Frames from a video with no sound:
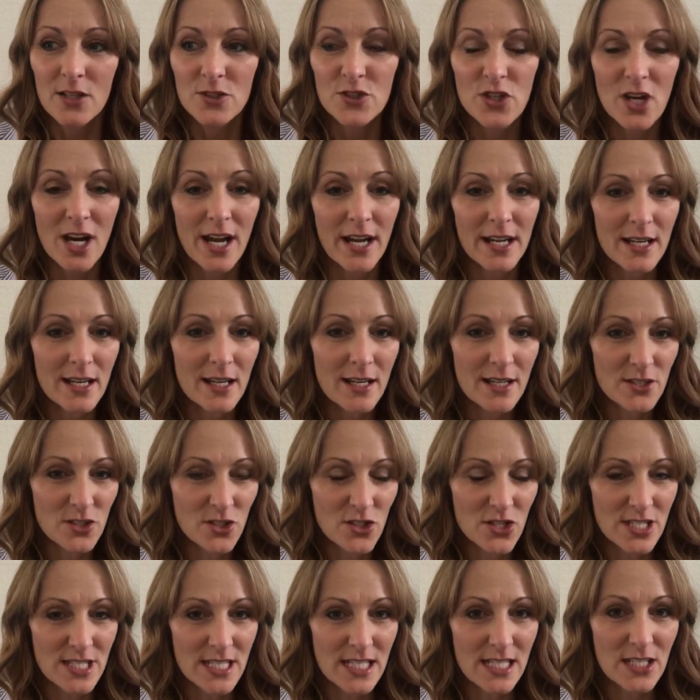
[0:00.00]
try to
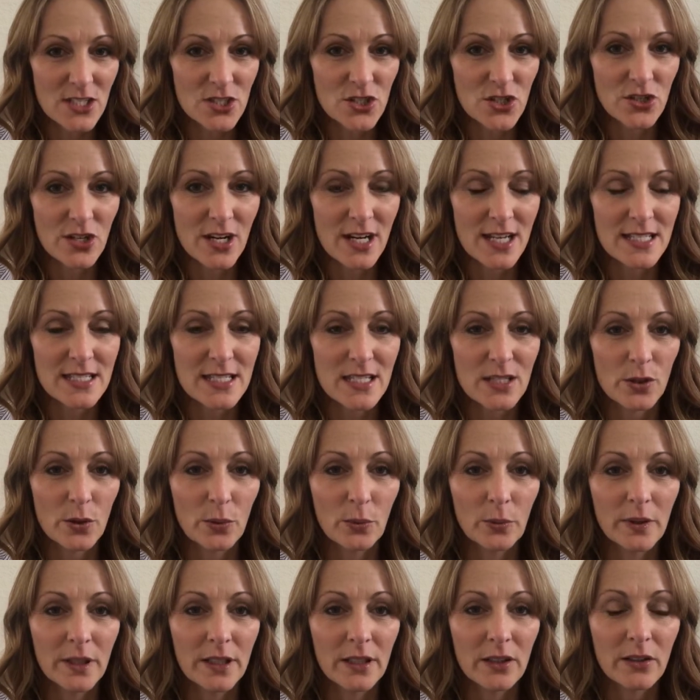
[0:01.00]
understand your
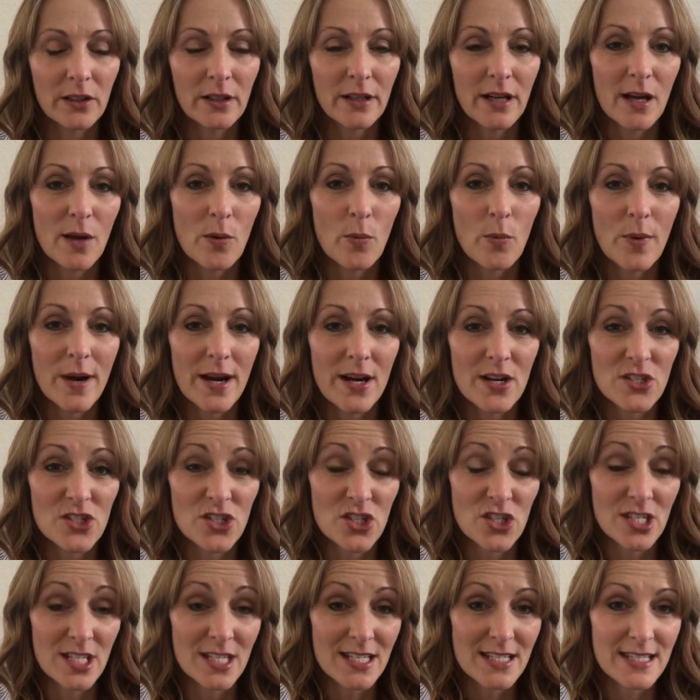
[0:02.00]
ideal reader and where
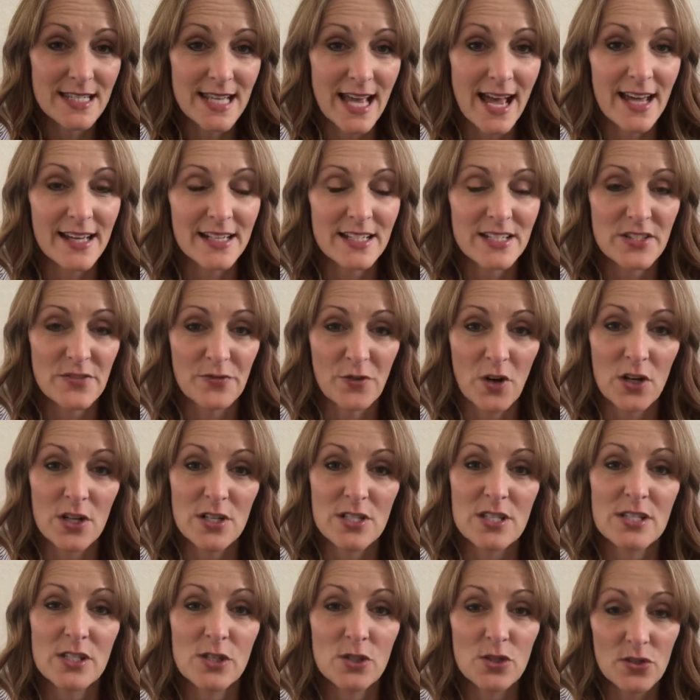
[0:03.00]
she's at as far
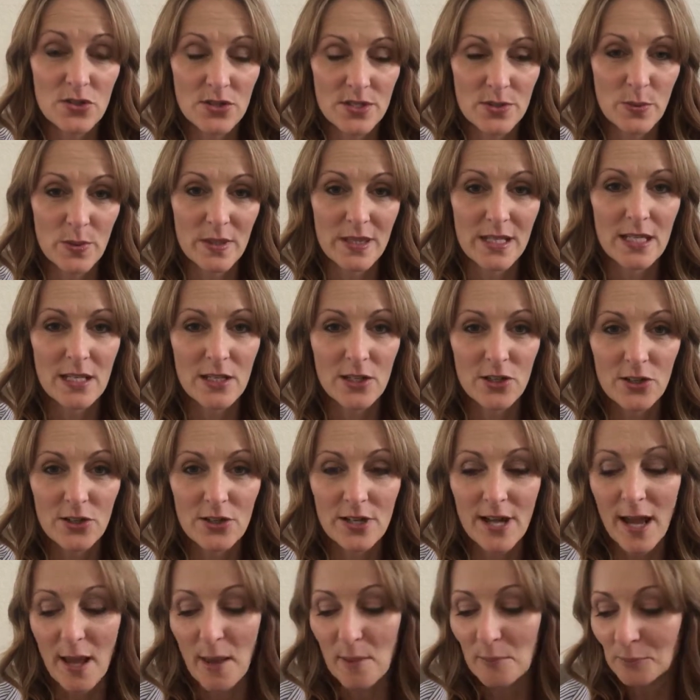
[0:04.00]
as use with the
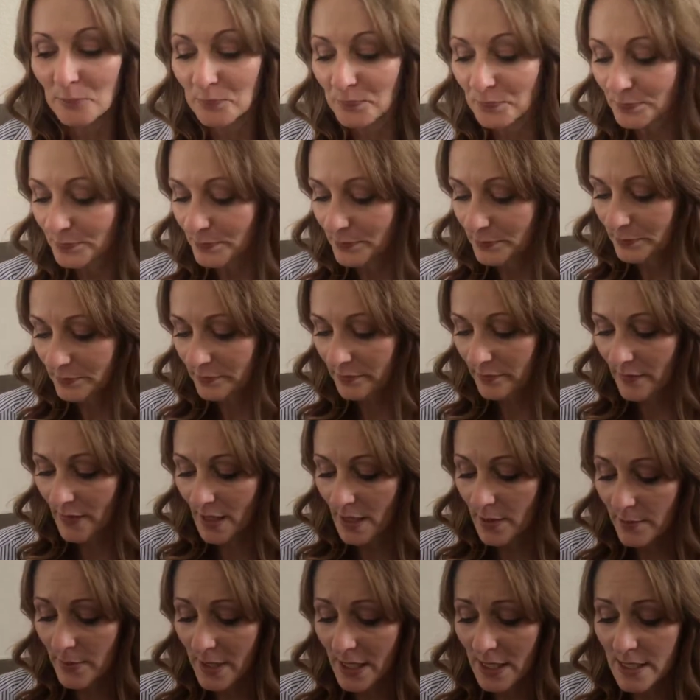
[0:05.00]
internet.
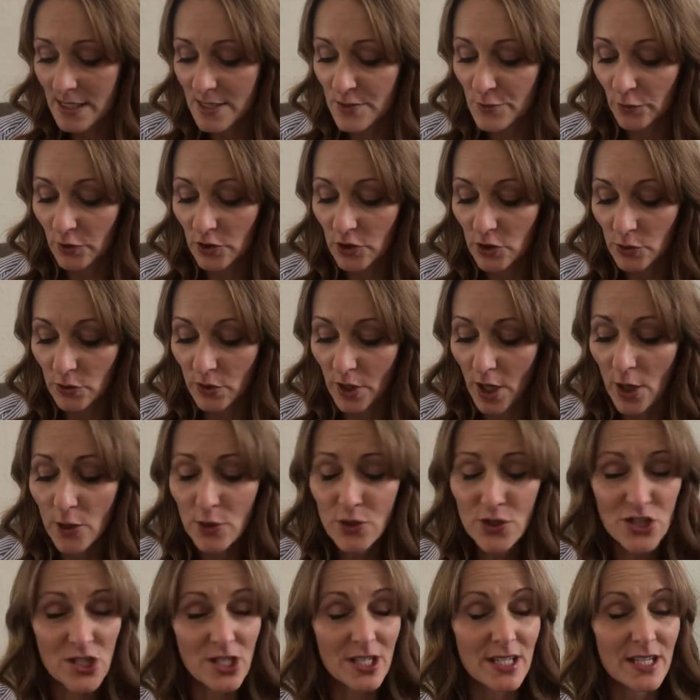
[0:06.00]
Because for you
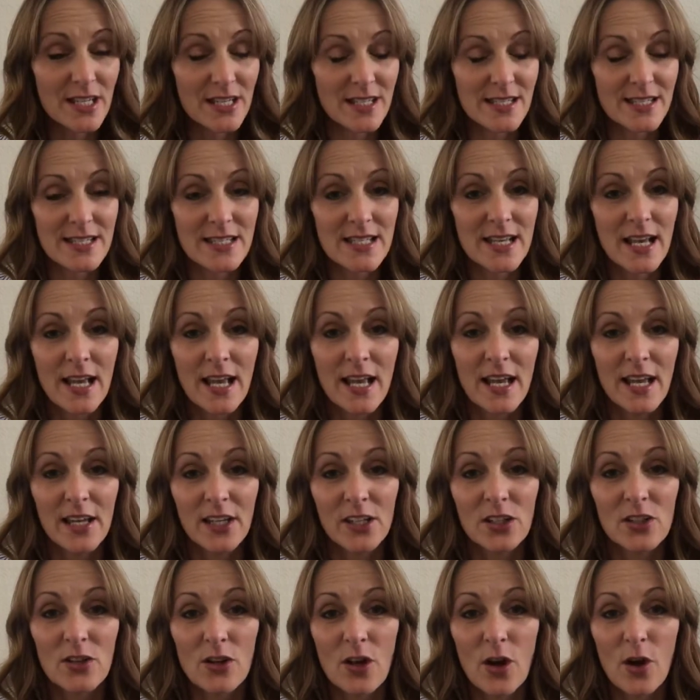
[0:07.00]
coaches,
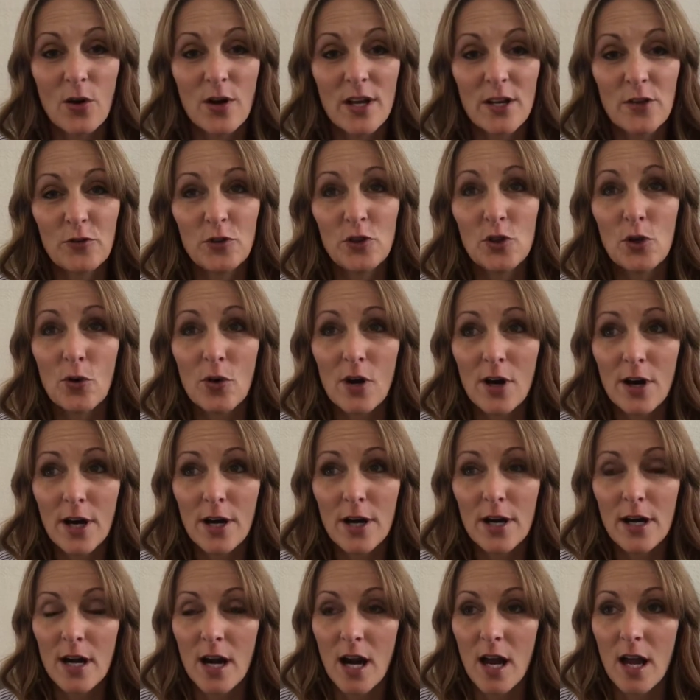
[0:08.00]
you know, if
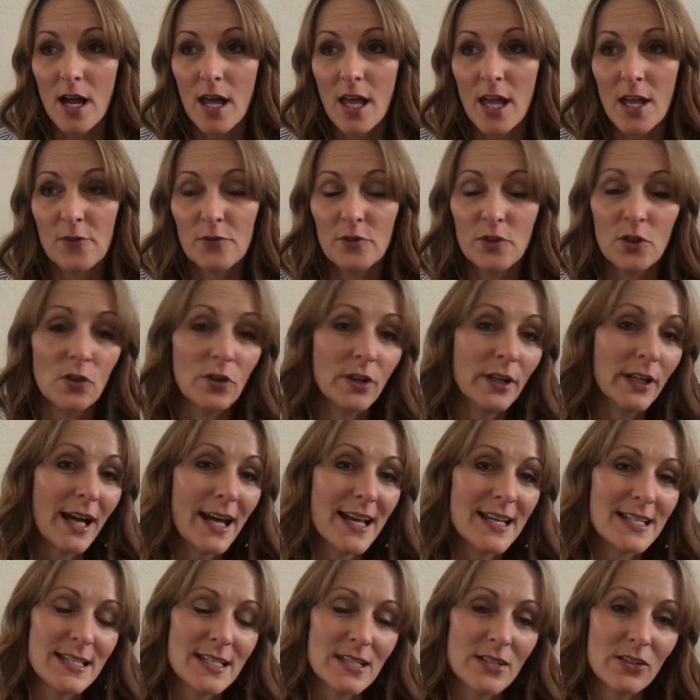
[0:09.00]
your
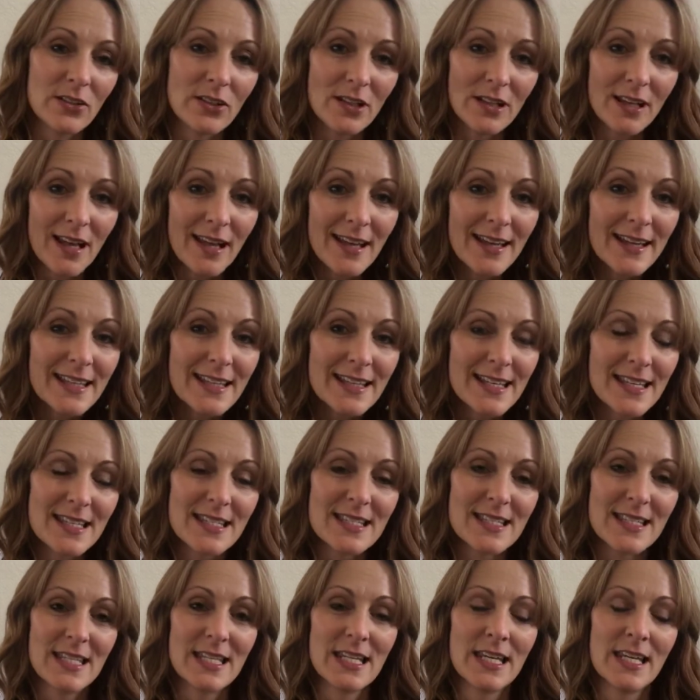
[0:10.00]
ideal
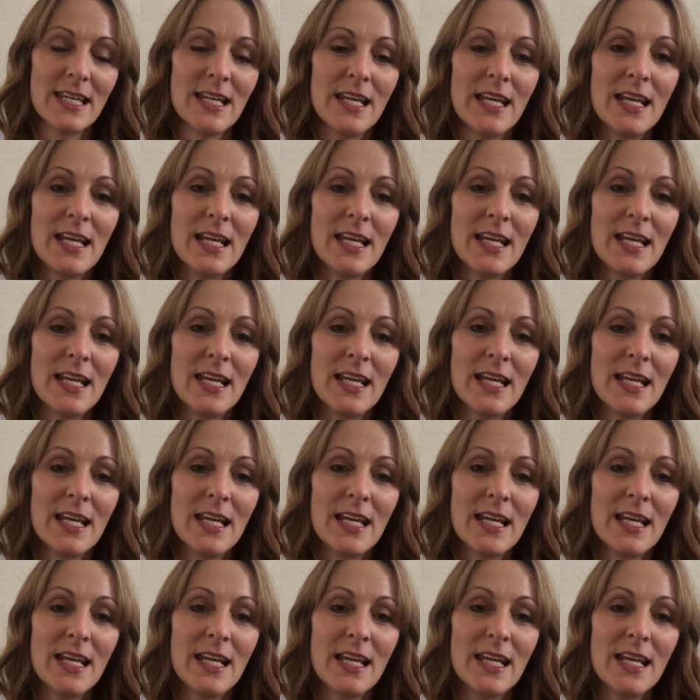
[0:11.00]
client